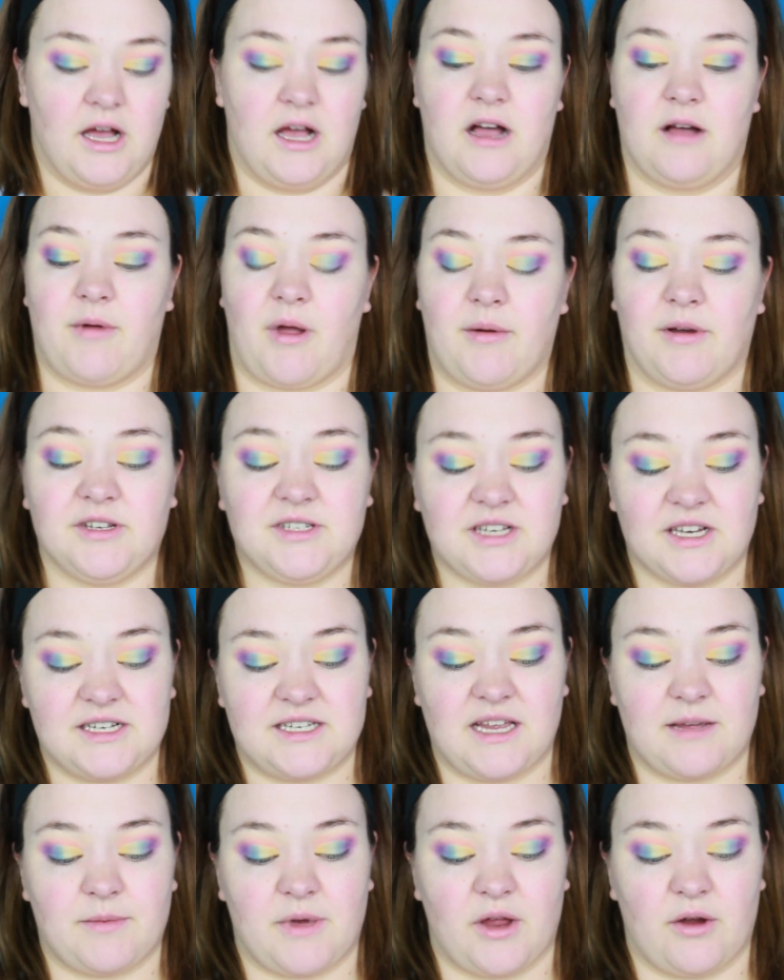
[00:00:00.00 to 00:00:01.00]
I'm also
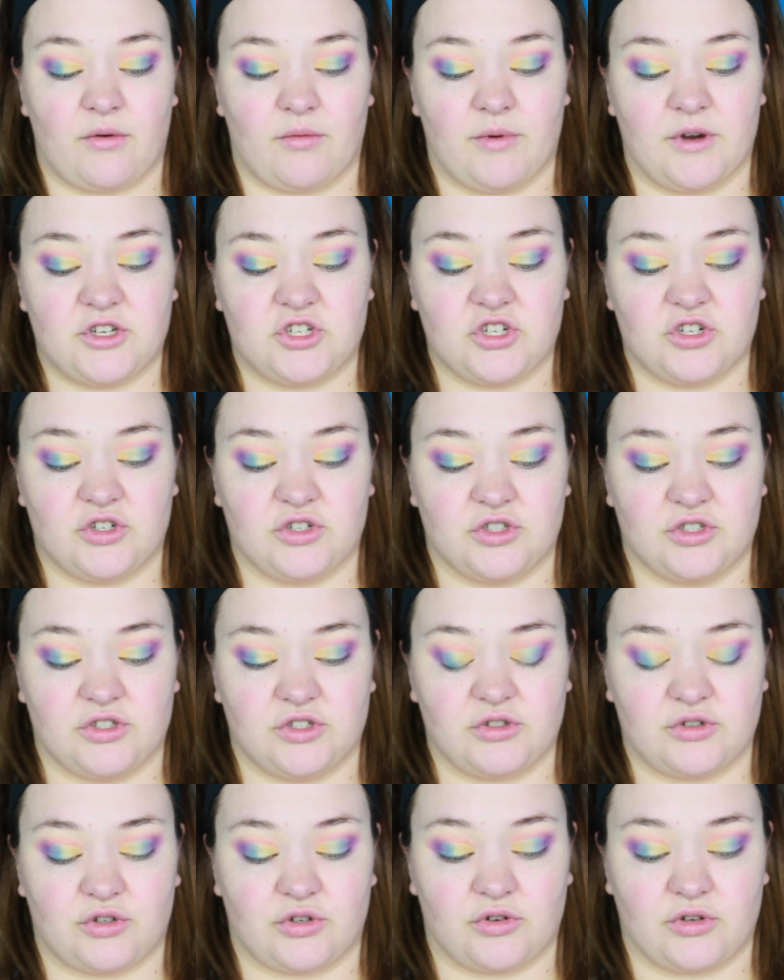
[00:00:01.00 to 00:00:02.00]
going to take my
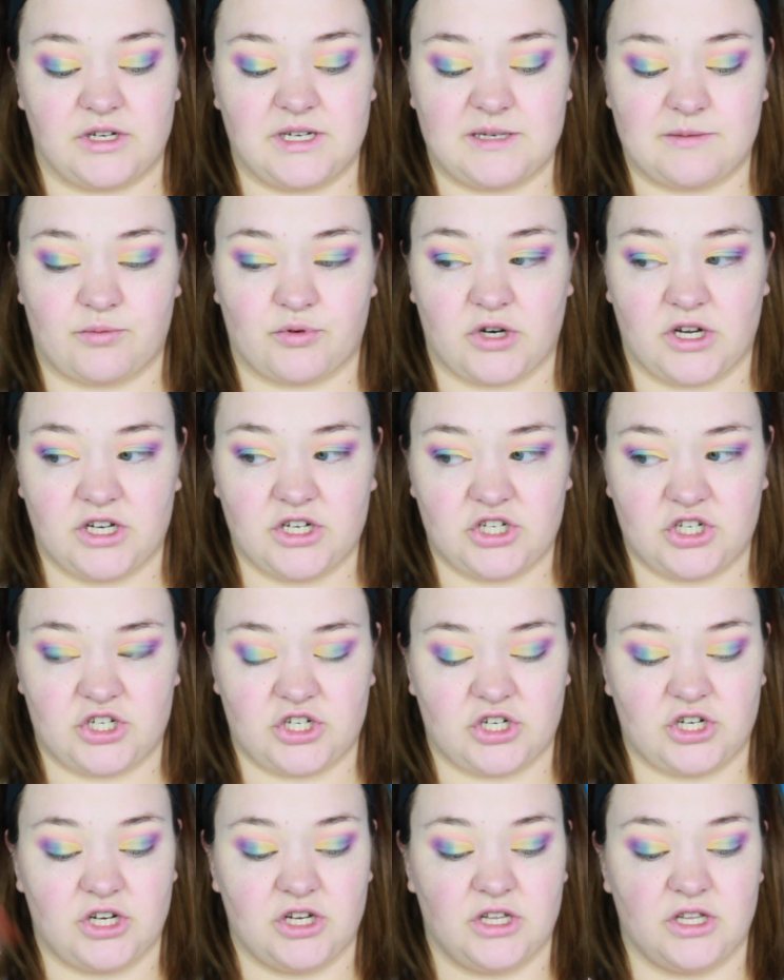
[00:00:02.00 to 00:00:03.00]
original crease
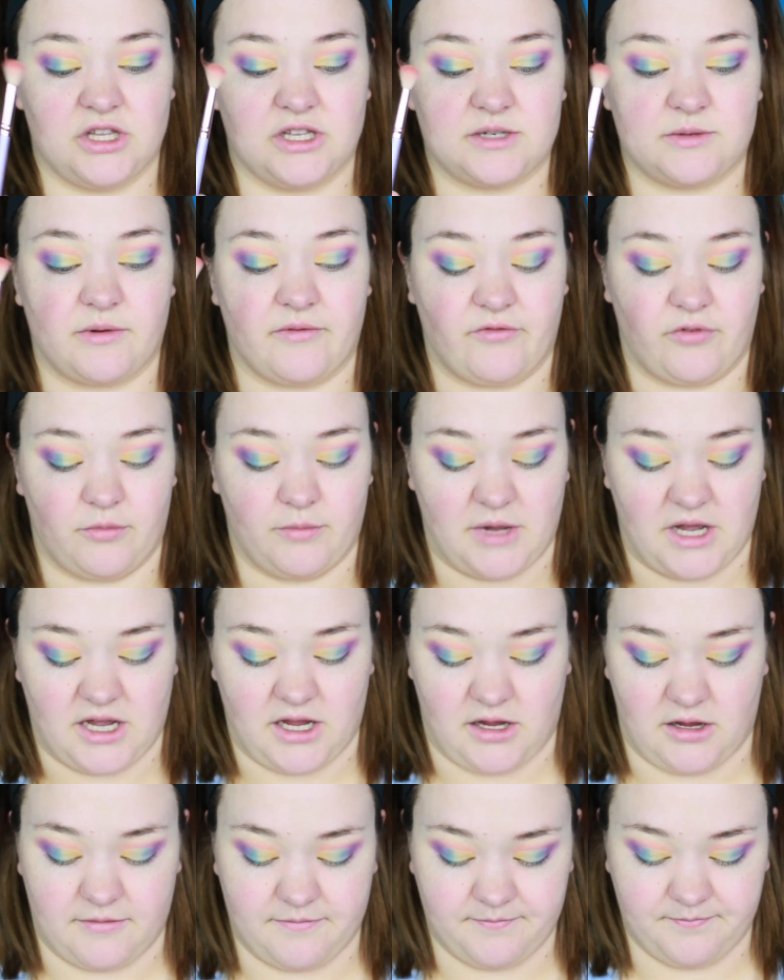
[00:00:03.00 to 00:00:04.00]
brush, this one from
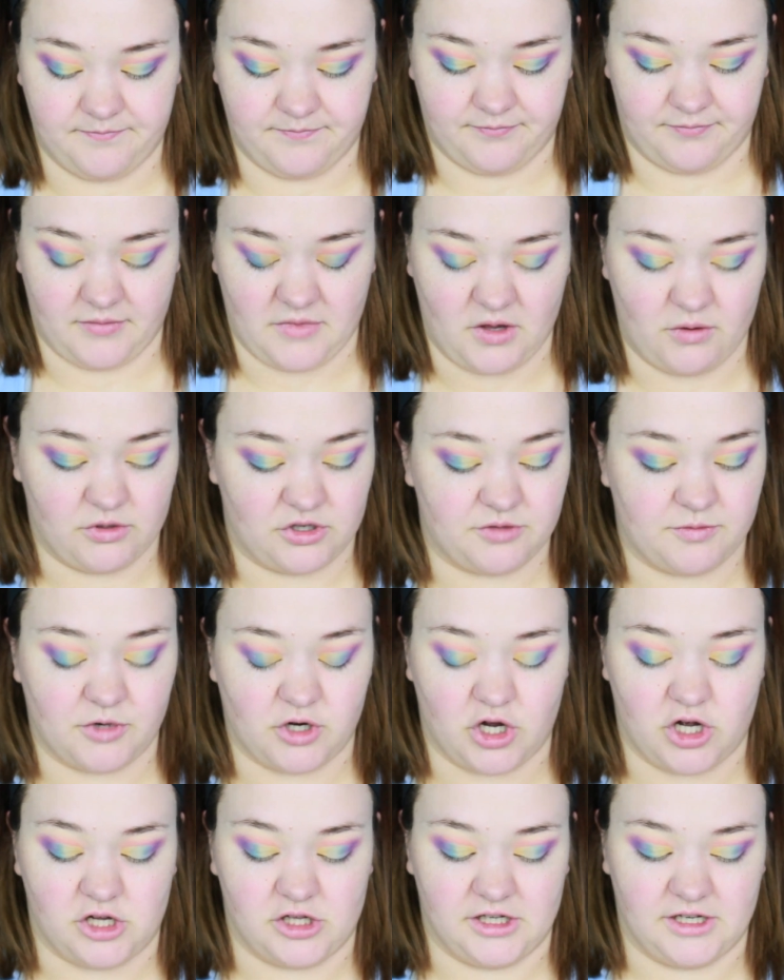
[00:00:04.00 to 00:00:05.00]
my,
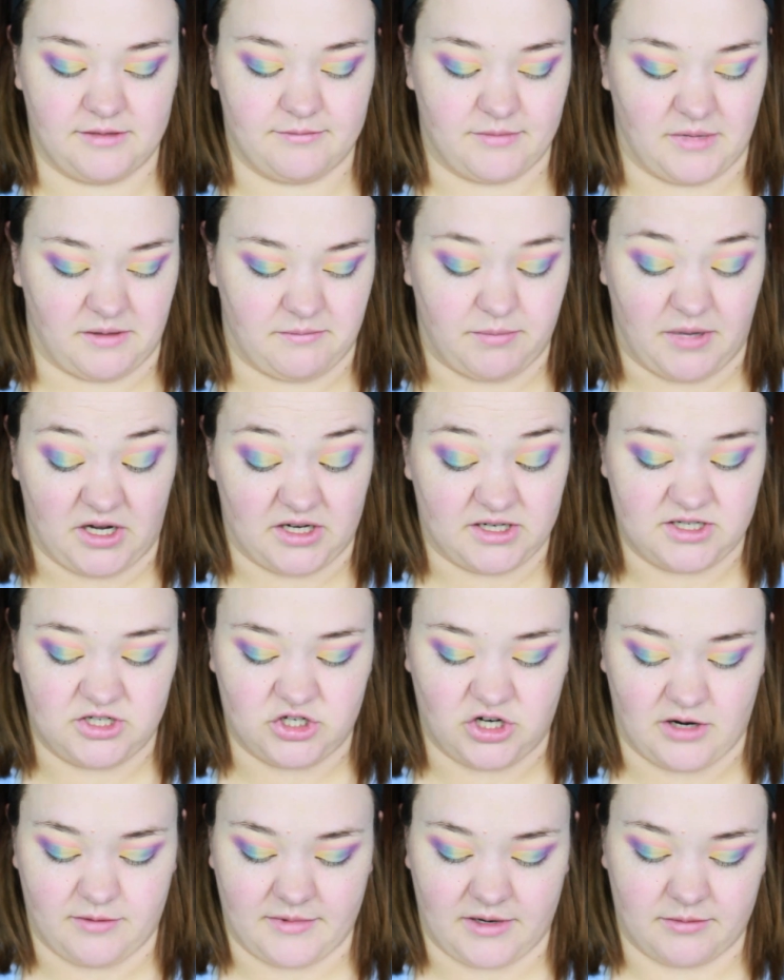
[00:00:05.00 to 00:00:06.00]
whatchamacallit, my
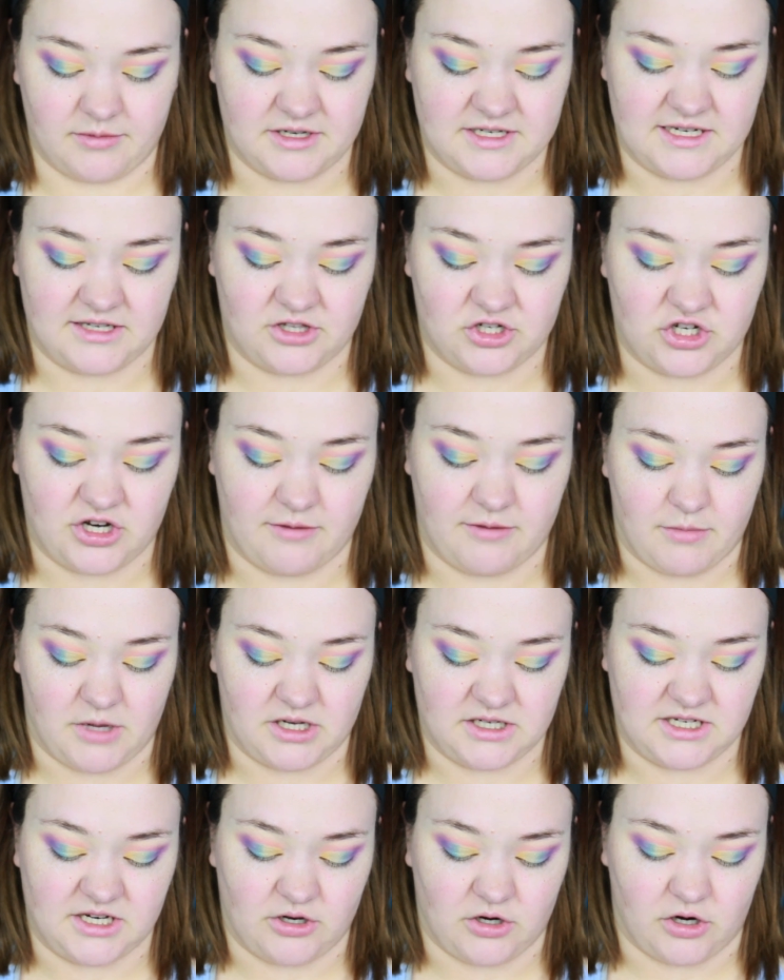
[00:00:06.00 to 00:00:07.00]
BoxyCharm, and I'm going to take the
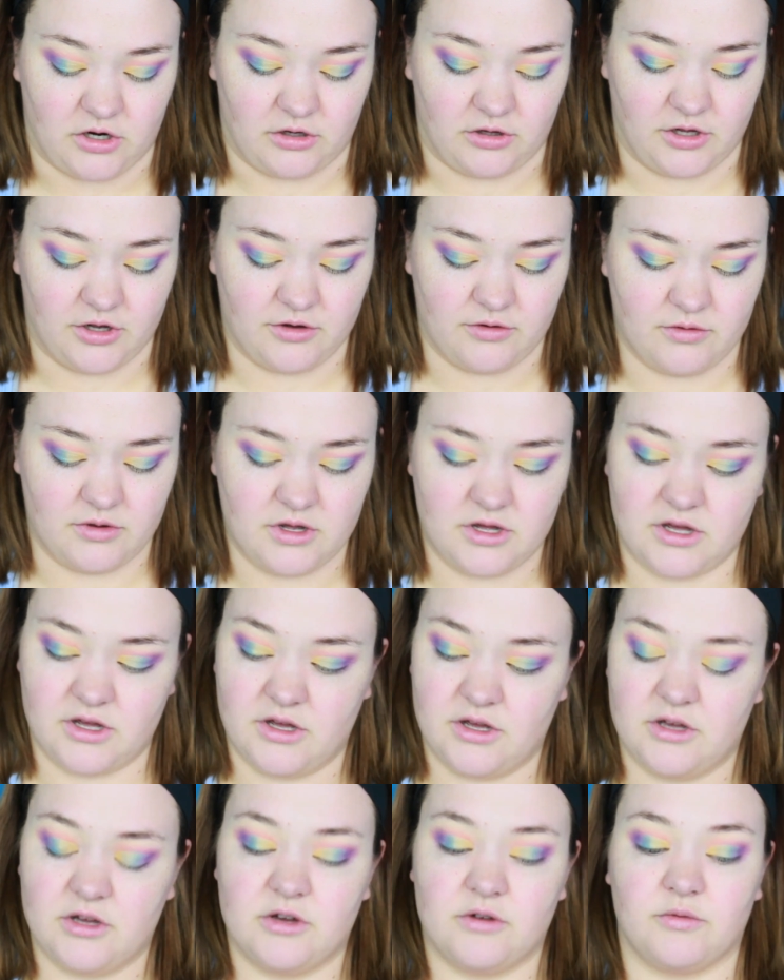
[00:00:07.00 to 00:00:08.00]
Monte Carlo,
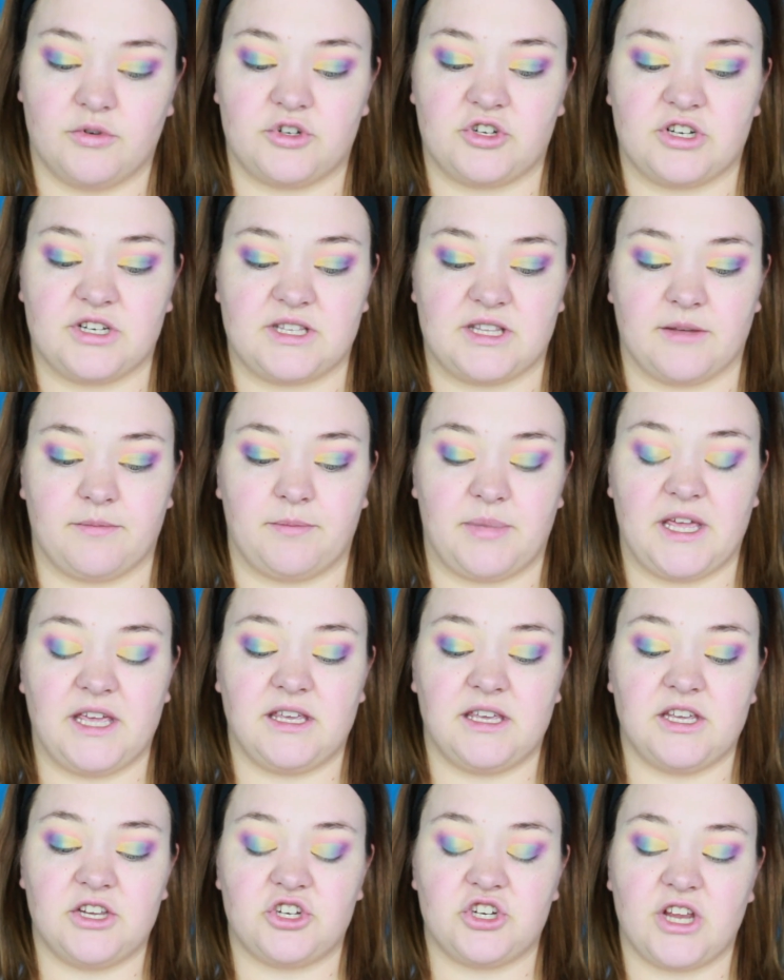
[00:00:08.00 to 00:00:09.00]
which is the
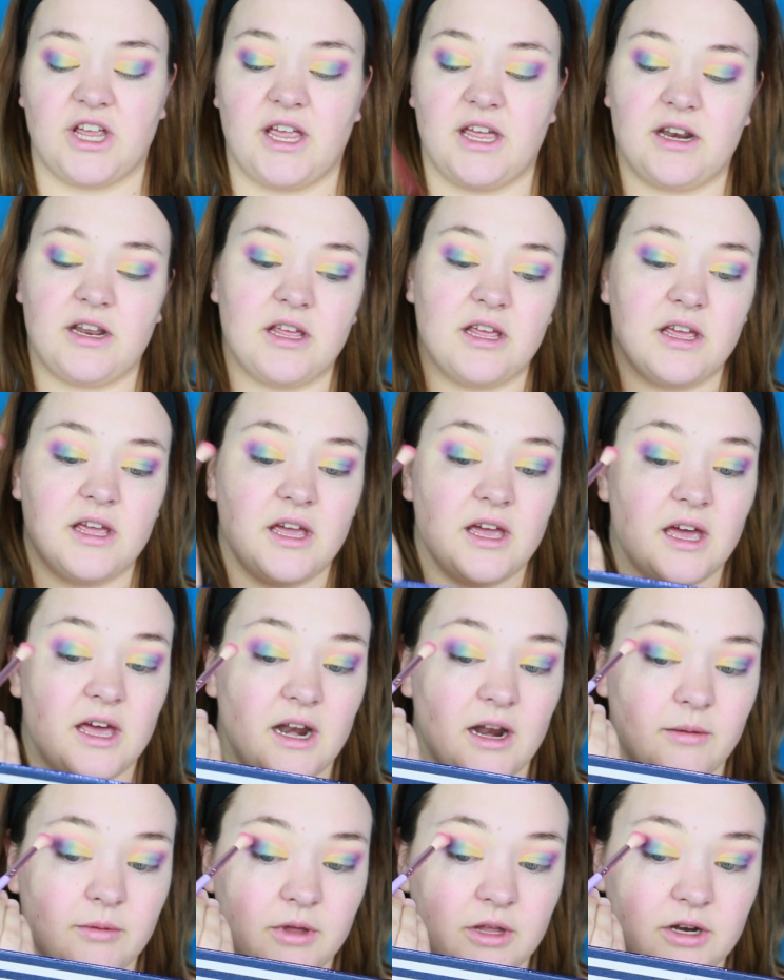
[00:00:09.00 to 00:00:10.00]
pinky shade,
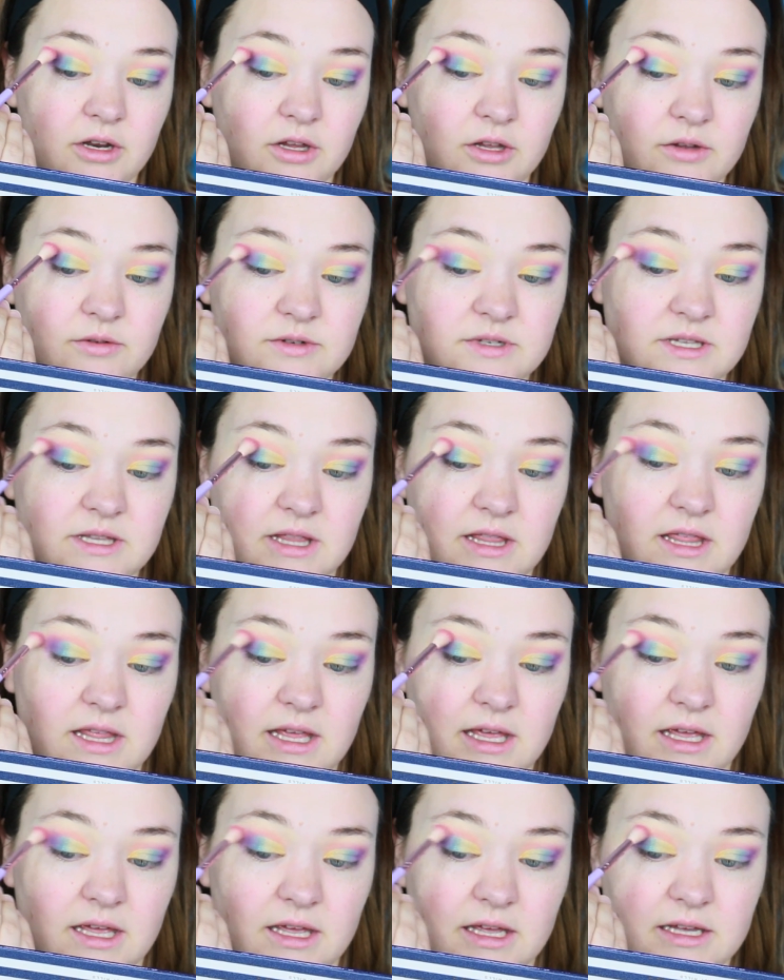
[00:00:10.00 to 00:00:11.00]
and I'm going to use
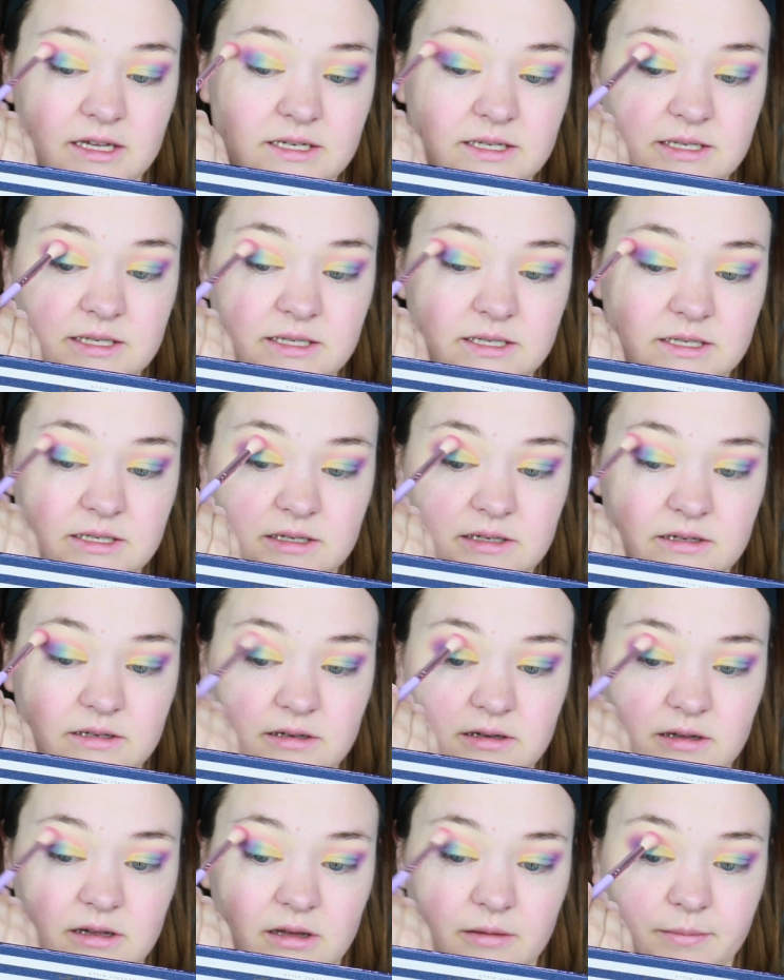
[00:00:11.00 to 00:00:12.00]
this
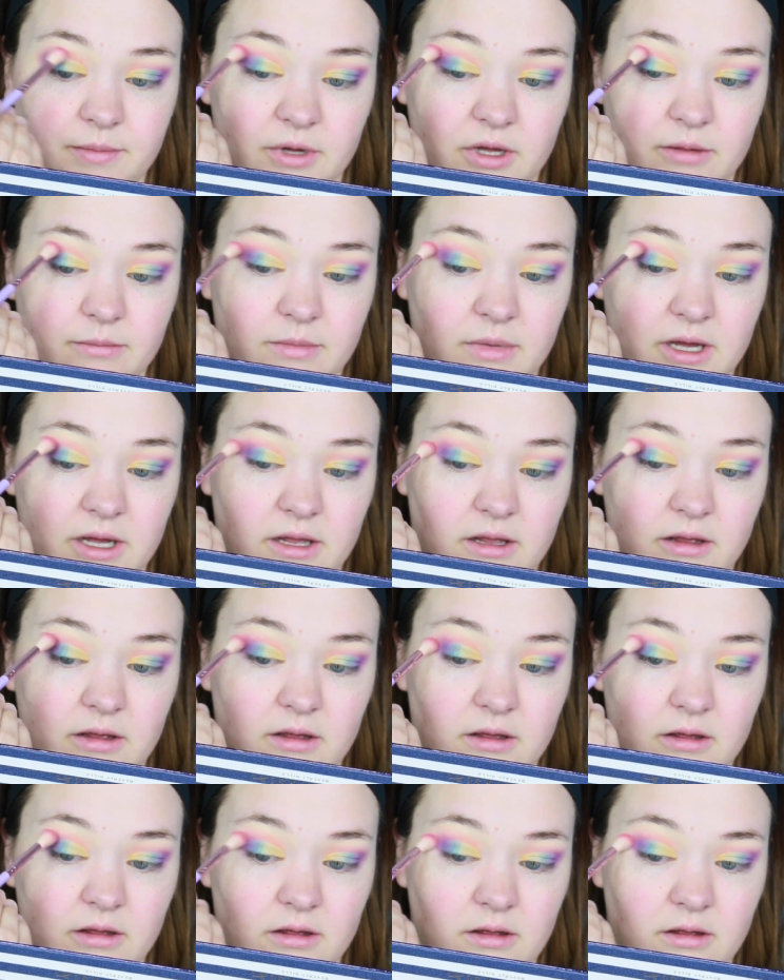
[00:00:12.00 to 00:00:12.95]
up on my